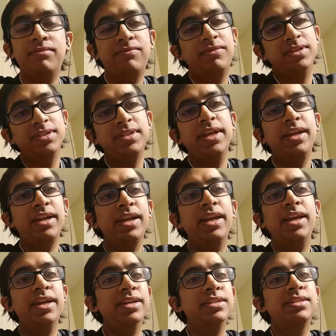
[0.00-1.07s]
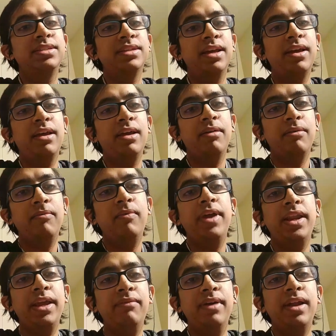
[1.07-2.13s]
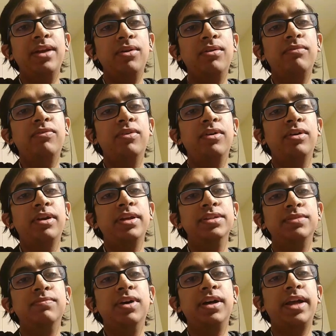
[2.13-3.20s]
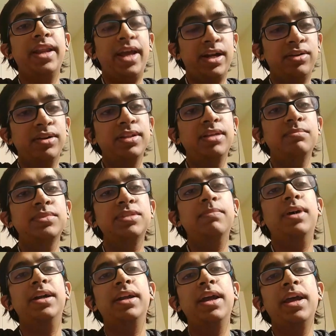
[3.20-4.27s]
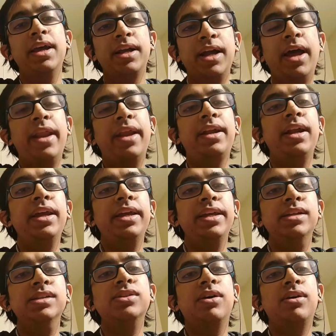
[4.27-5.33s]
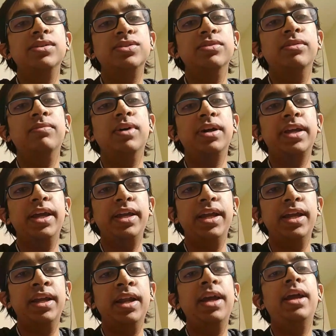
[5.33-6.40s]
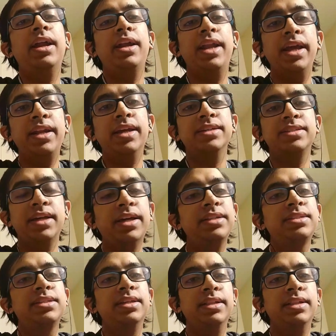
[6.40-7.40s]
first thing, he is very well known for his work in algorithms, but currently he is also working in data science.